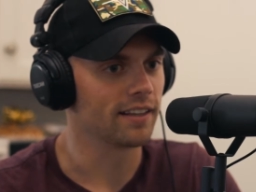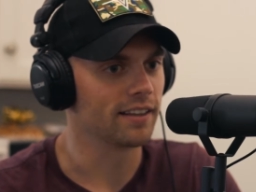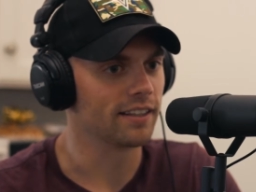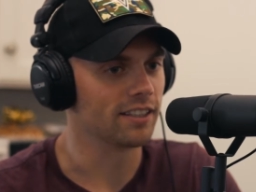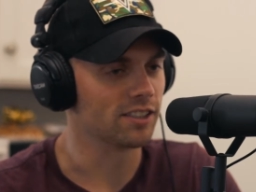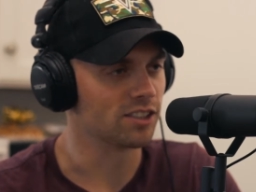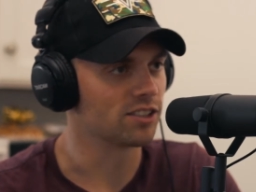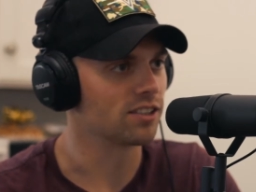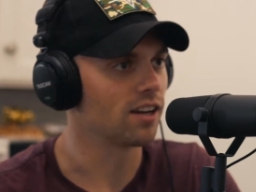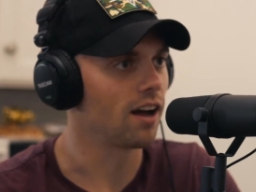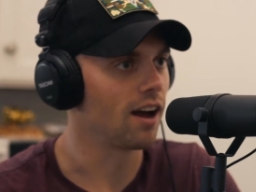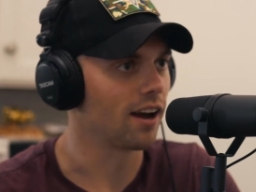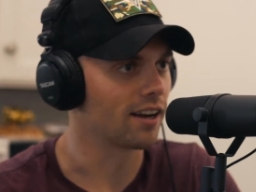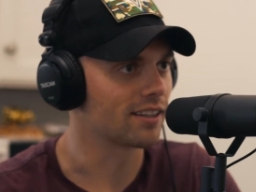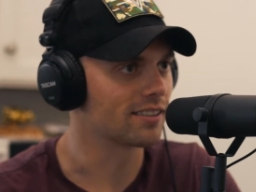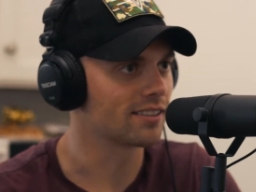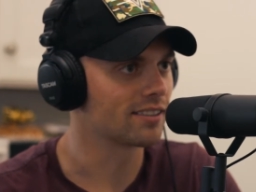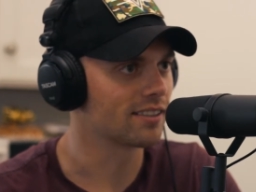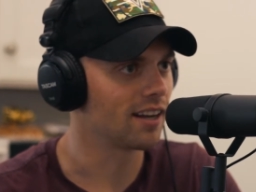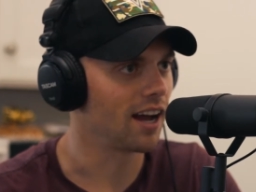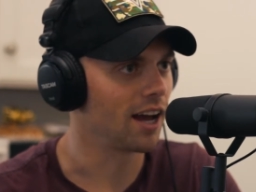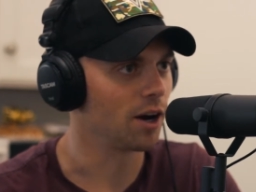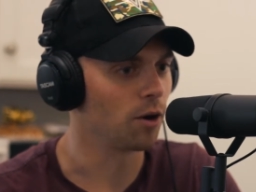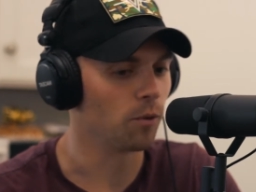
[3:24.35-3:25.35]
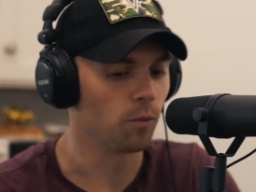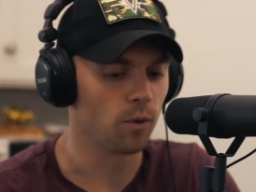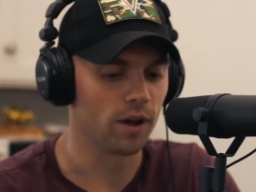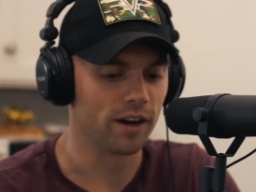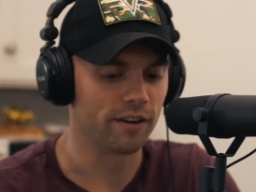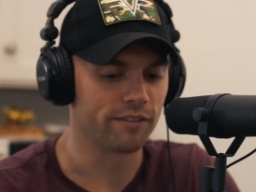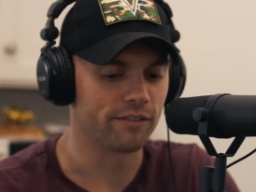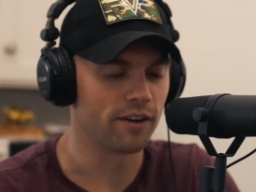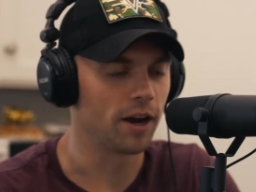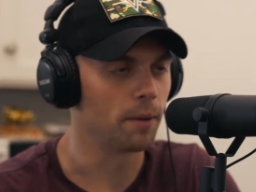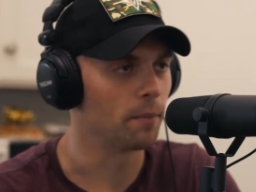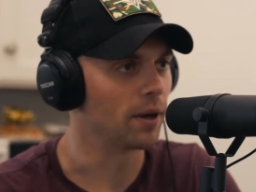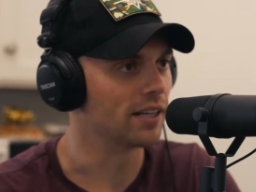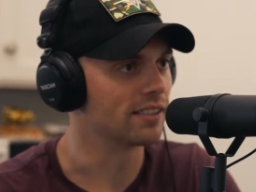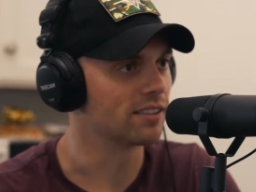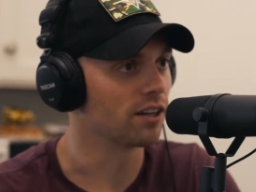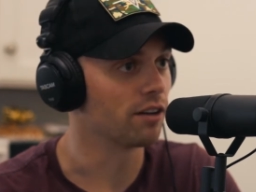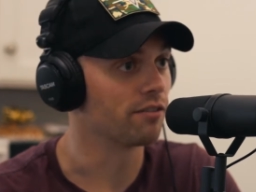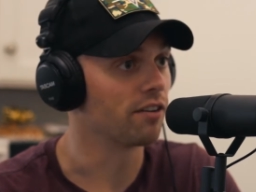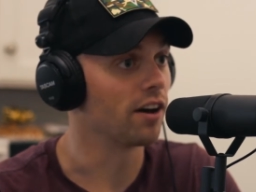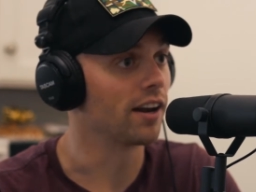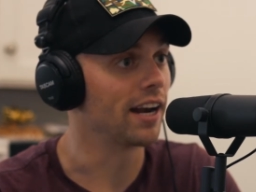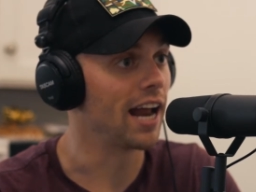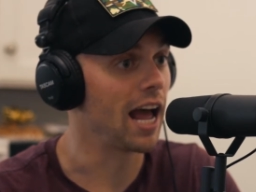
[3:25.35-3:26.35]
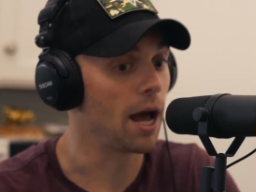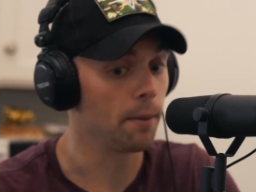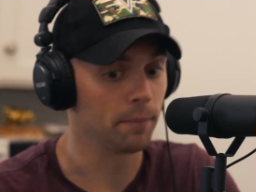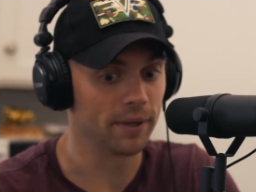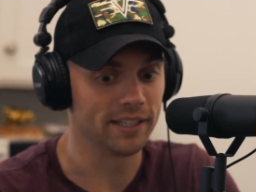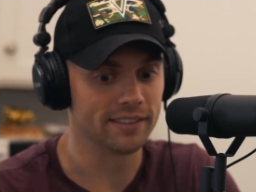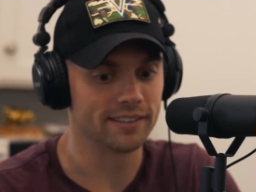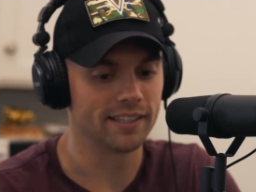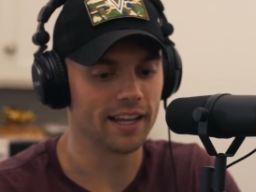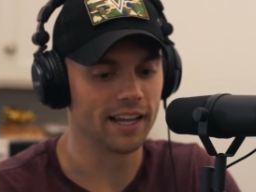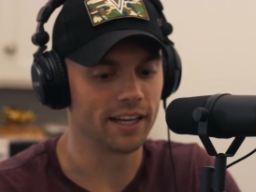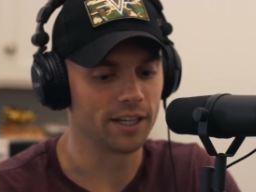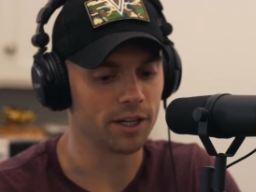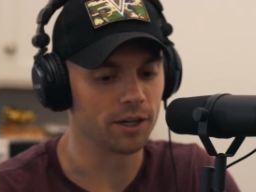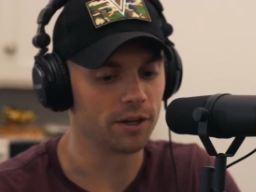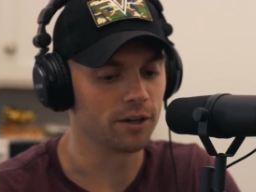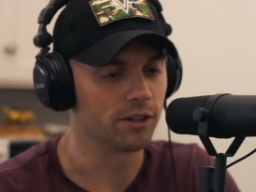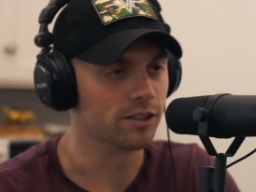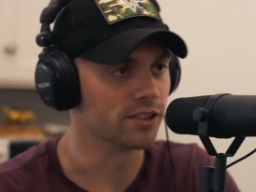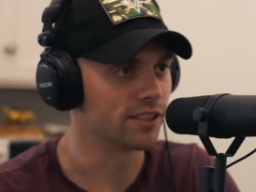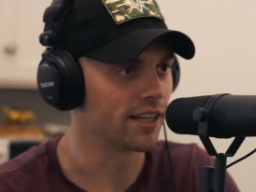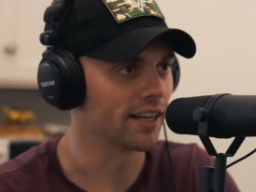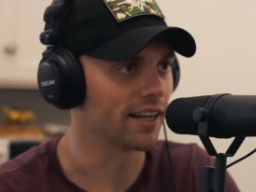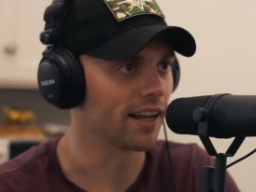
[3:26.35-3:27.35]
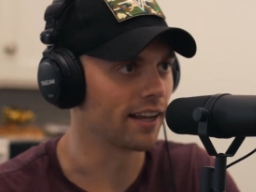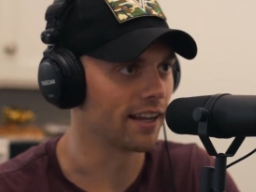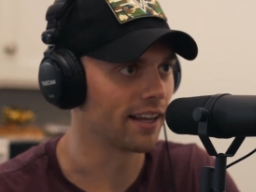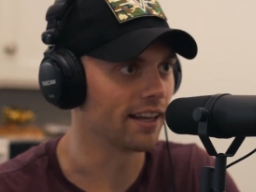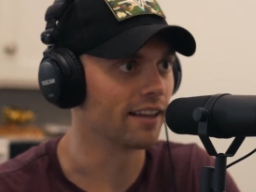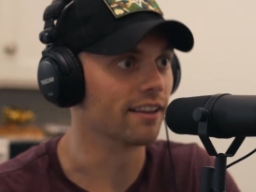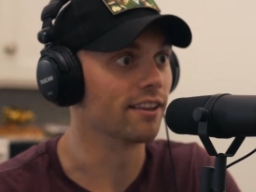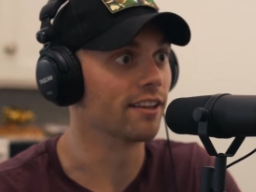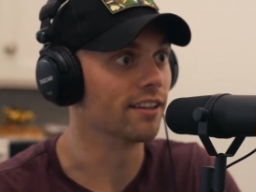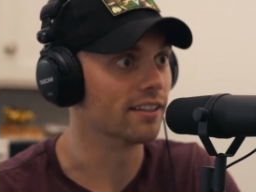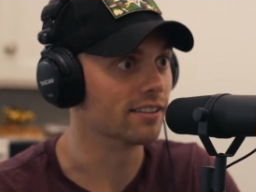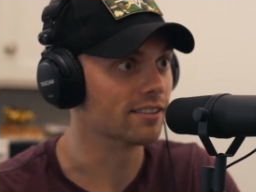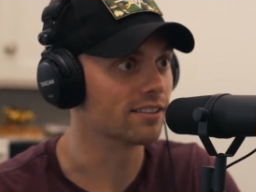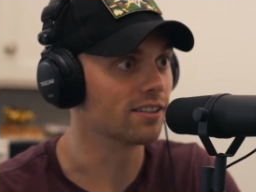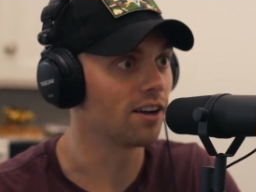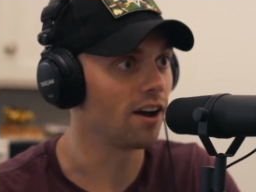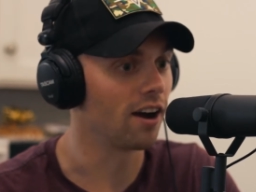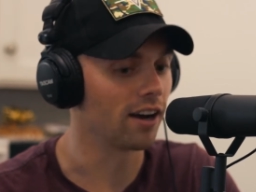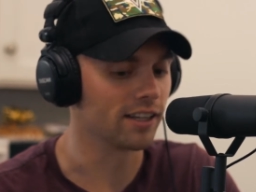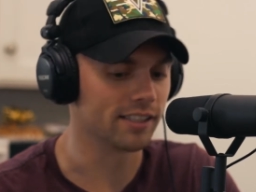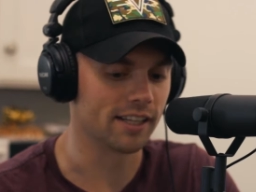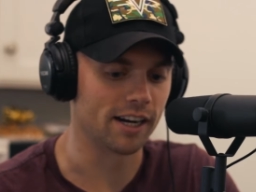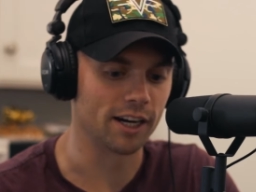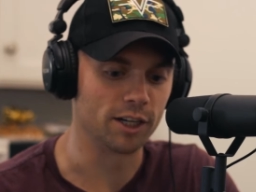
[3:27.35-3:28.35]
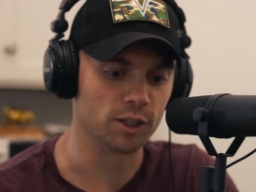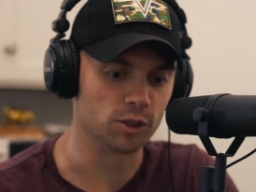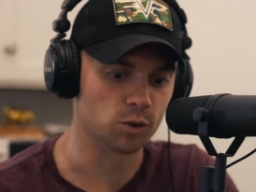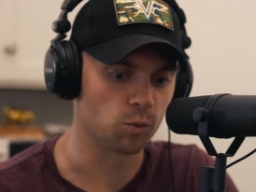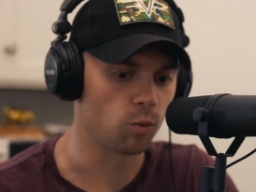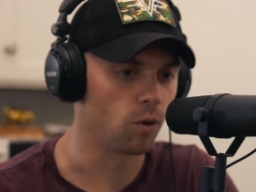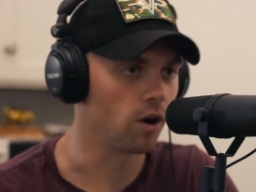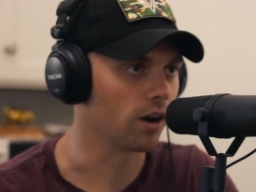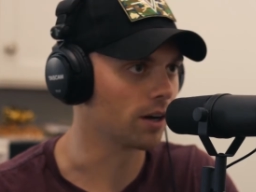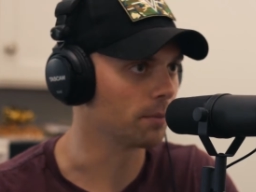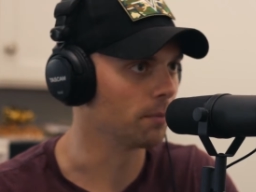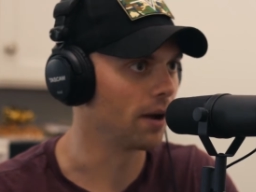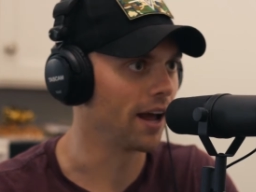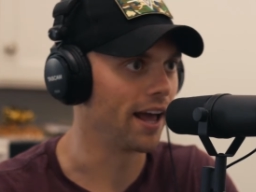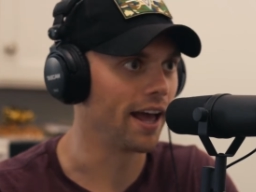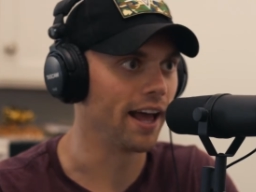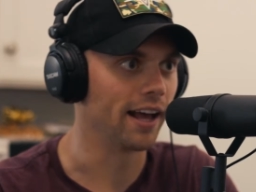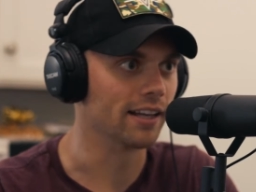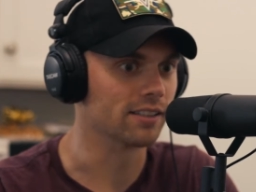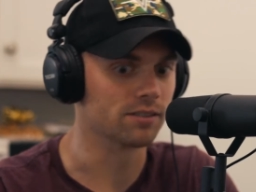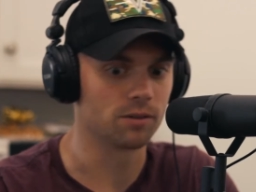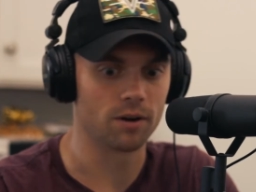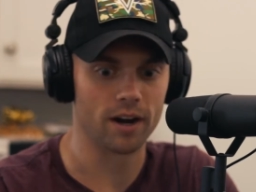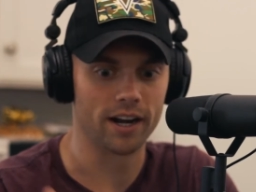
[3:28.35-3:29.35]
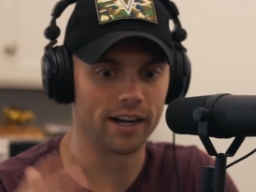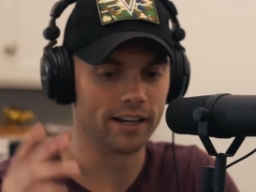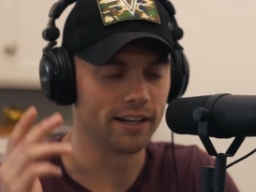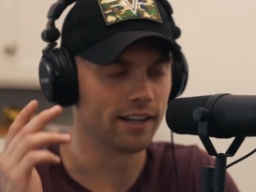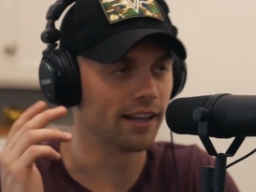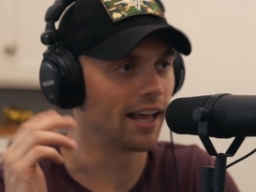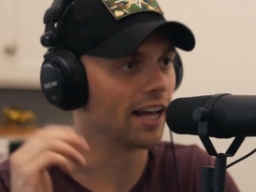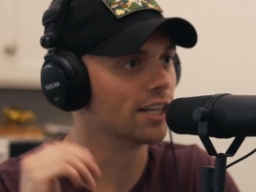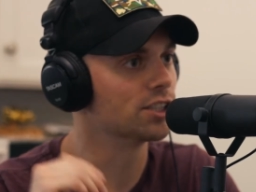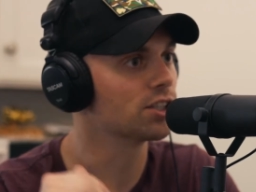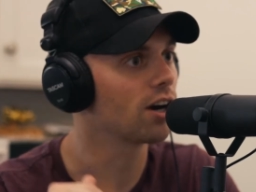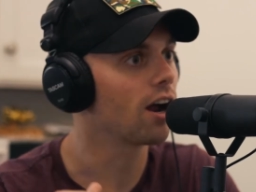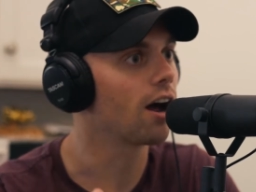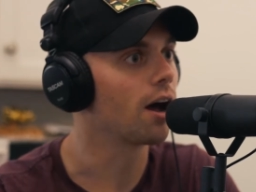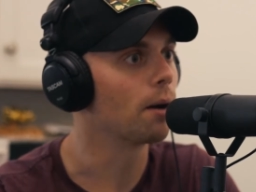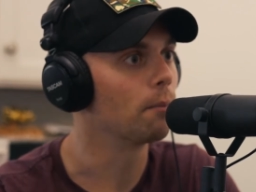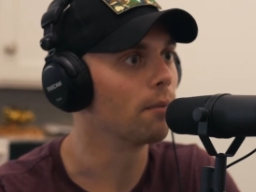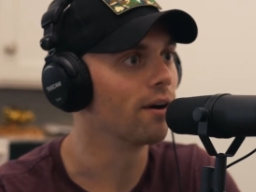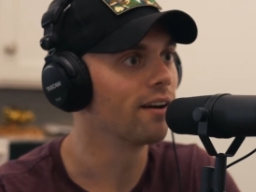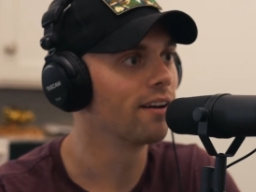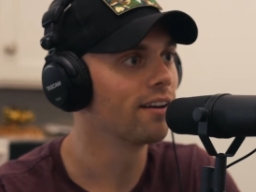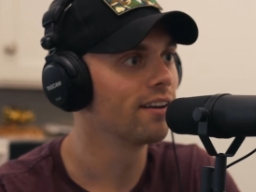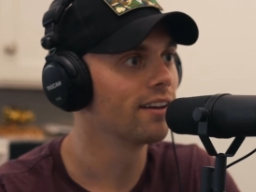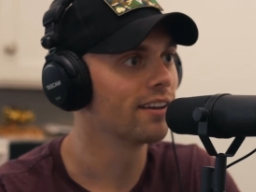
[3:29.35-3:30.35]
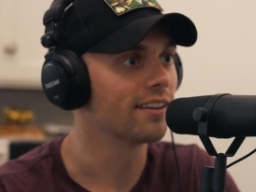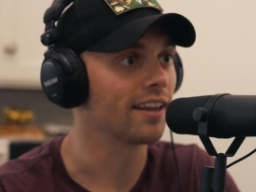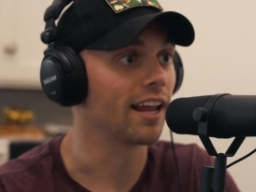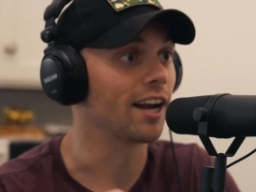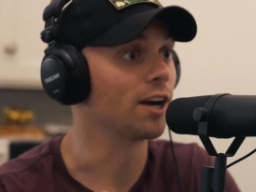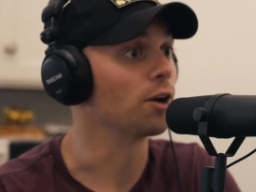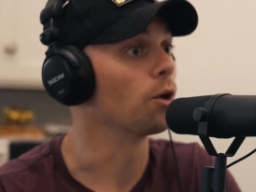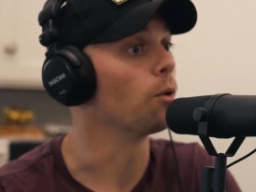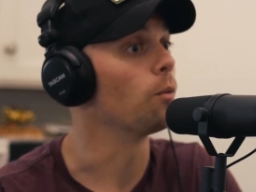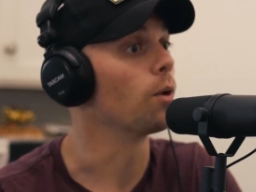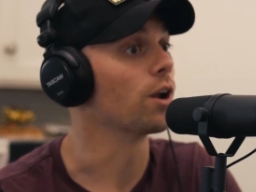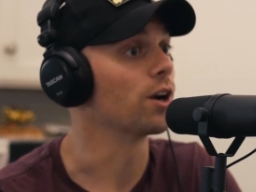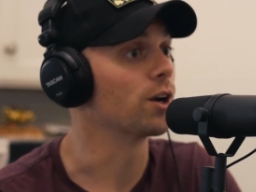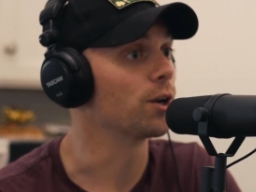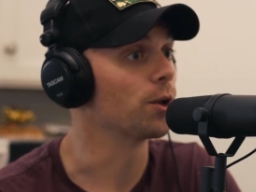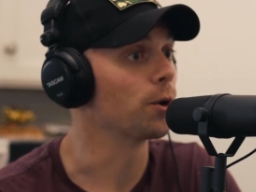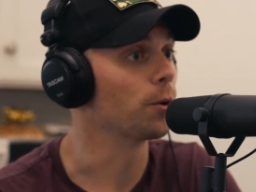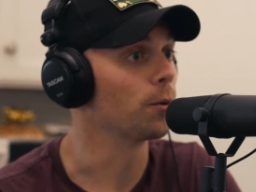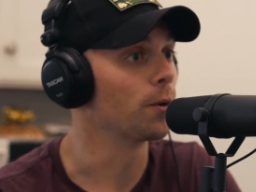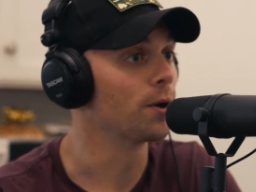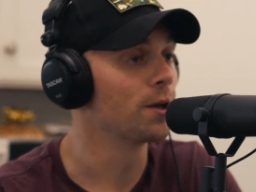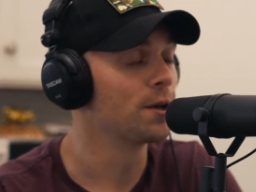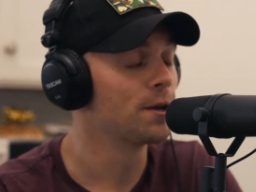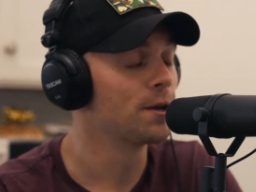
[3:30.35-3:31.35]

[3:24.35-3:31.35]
this sucks. I don't want to find myself unhappy in 10 years saying again, this sucks. And I just walked my ass right into that job that I don't want to do.